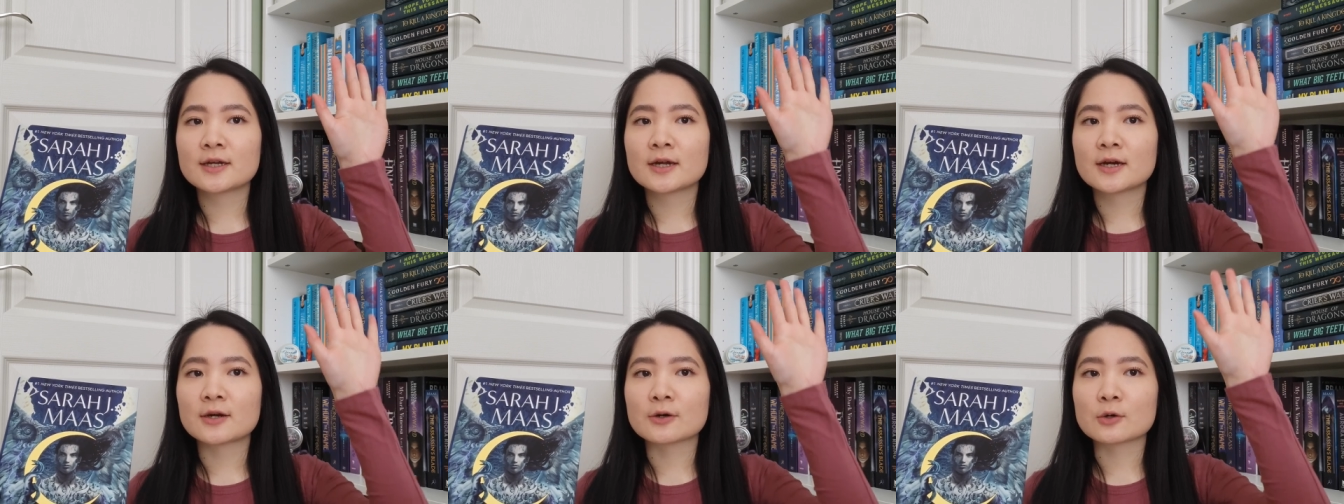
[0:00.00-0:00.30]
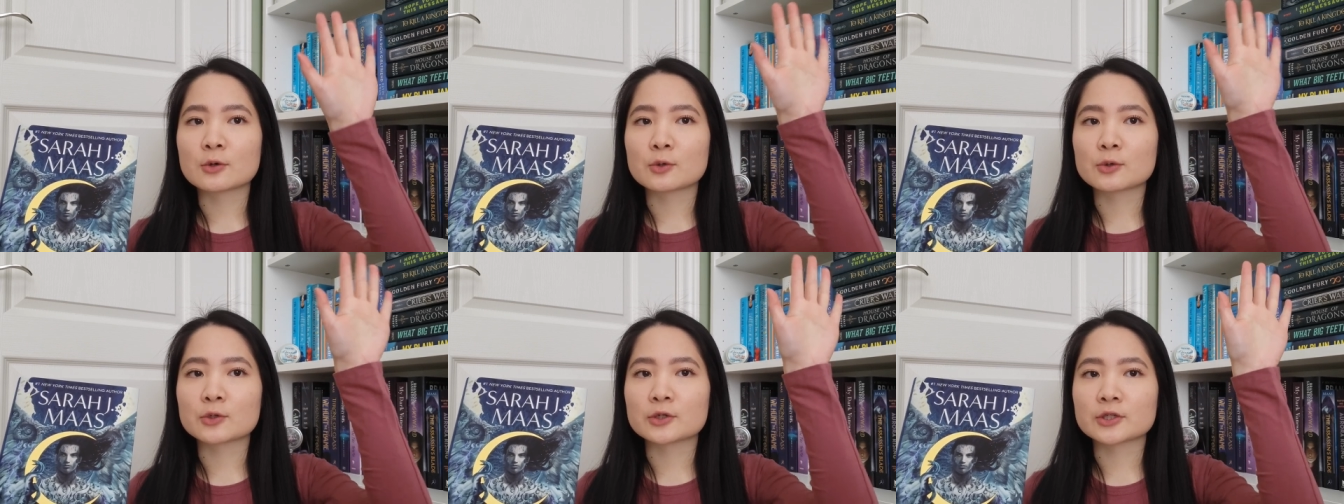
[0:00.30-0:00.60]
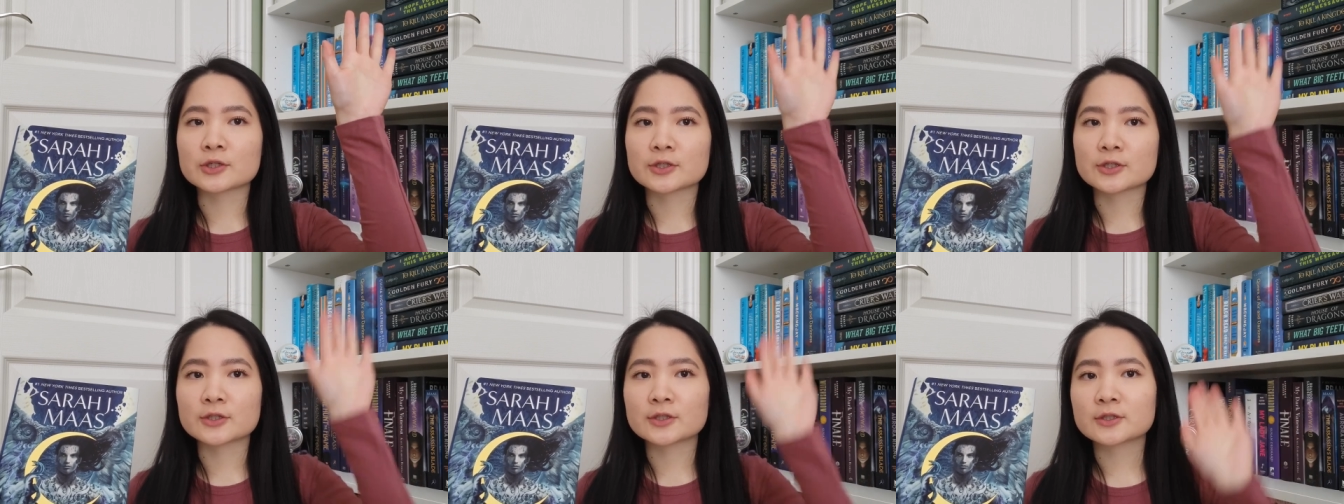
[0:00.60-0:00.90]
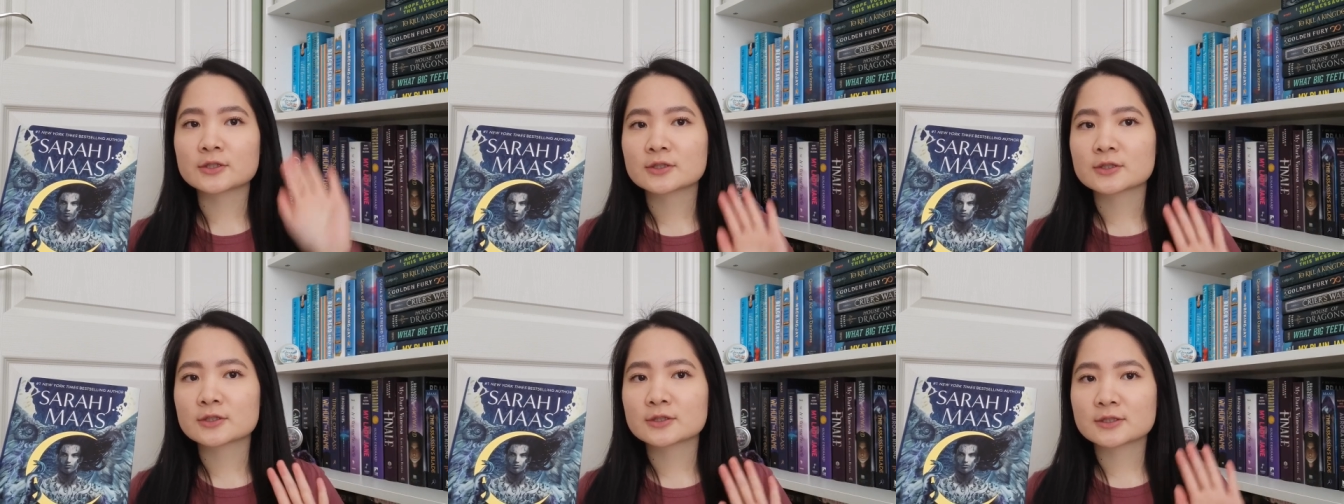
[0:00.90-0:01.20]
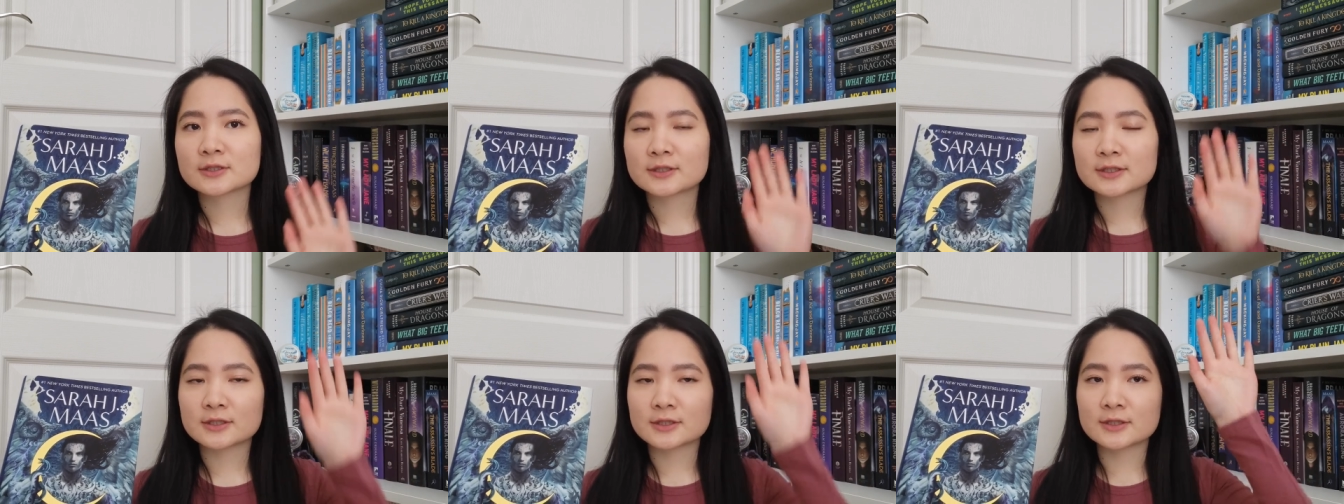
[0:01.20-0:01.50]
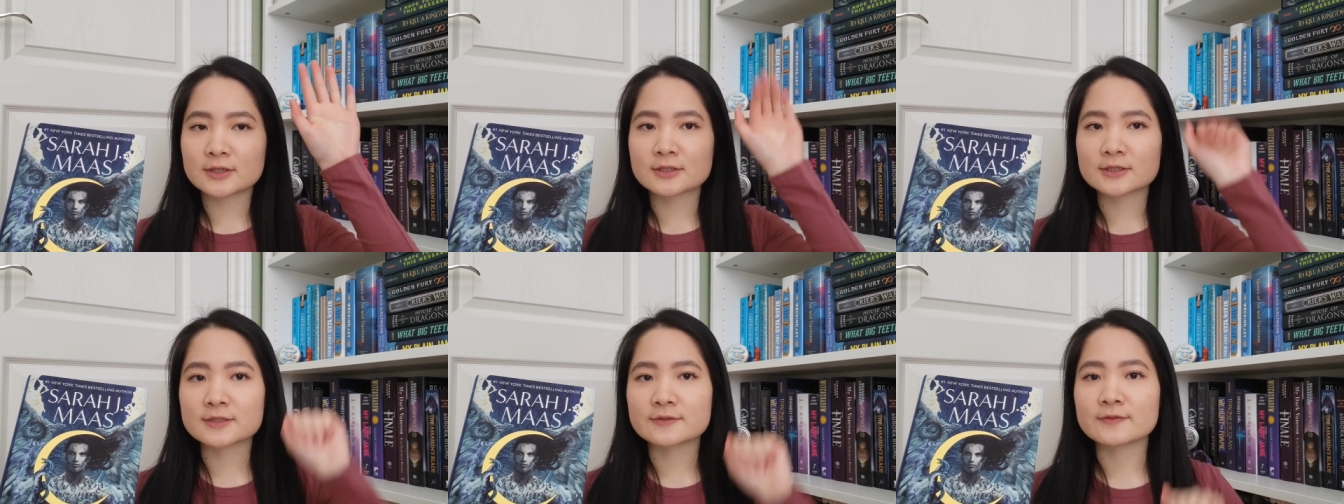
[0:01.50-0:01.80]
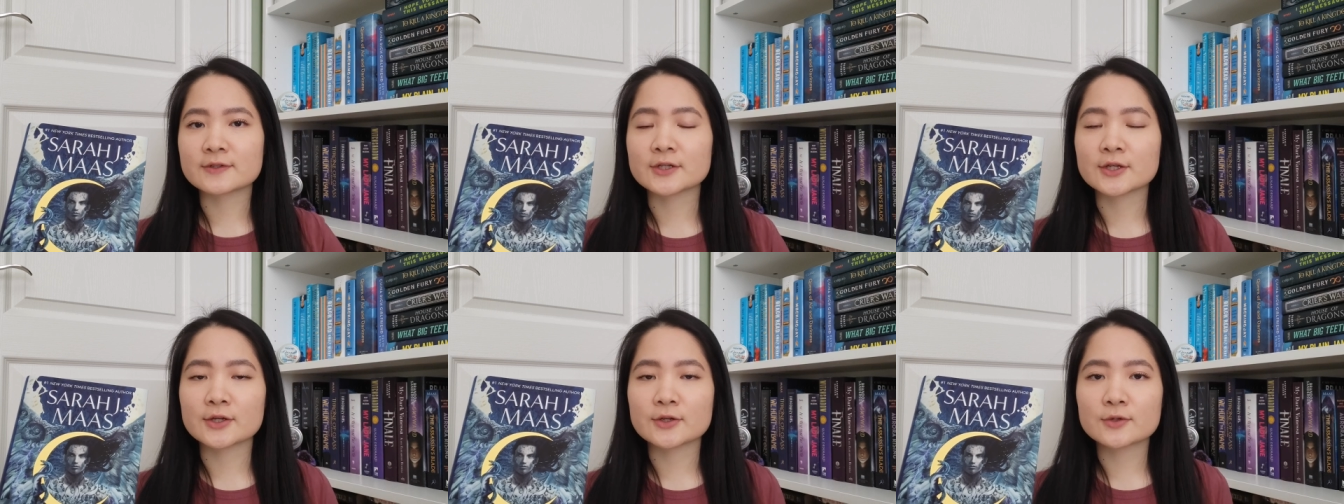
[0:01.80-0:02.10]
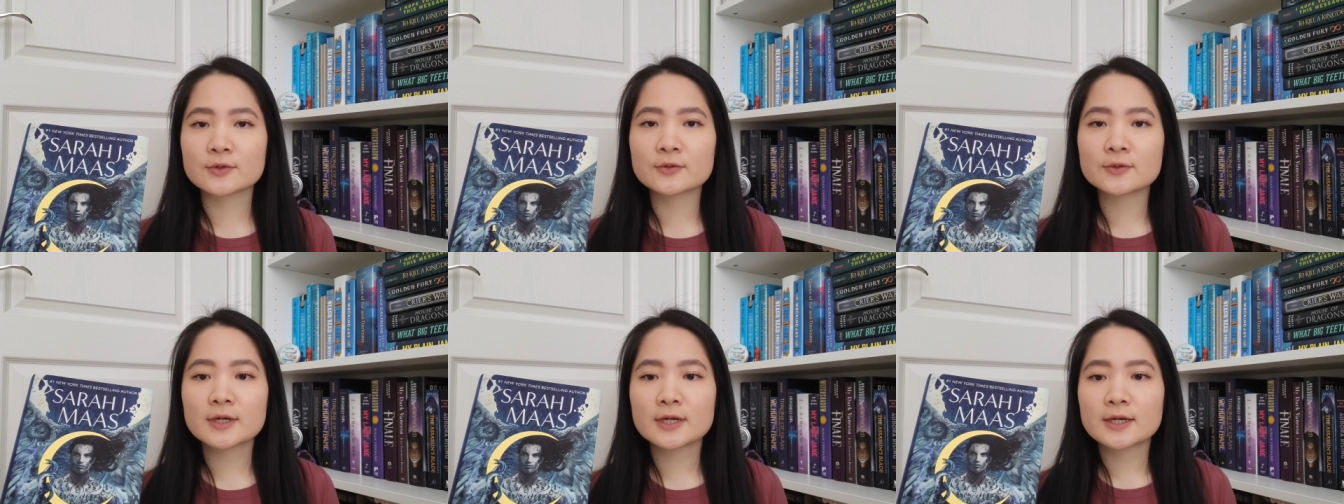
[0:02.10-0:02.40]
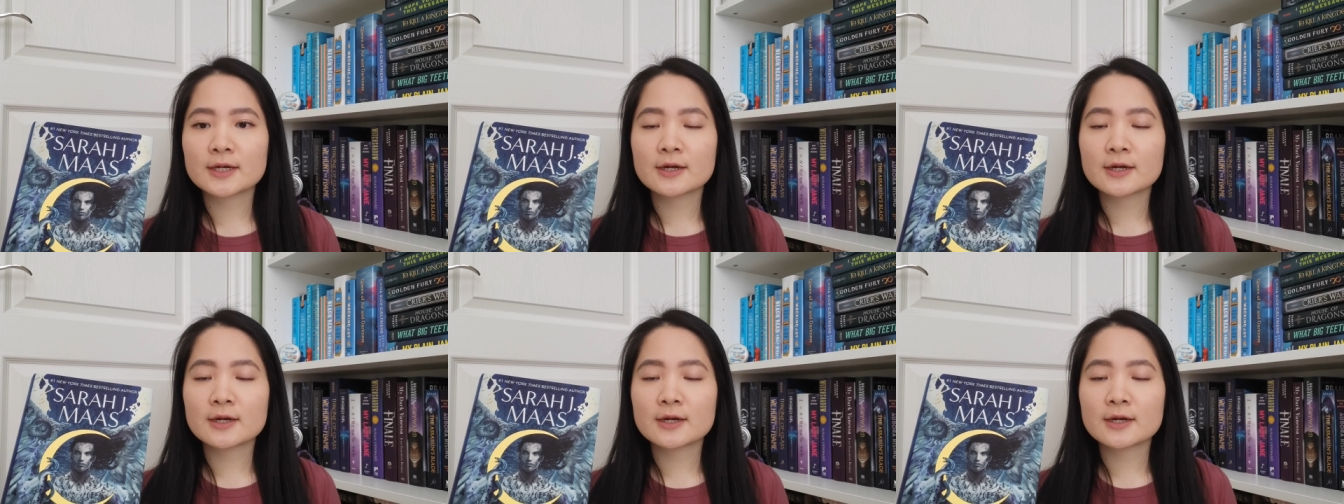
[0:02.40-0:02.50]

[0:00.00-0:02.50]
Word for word: a corner in this video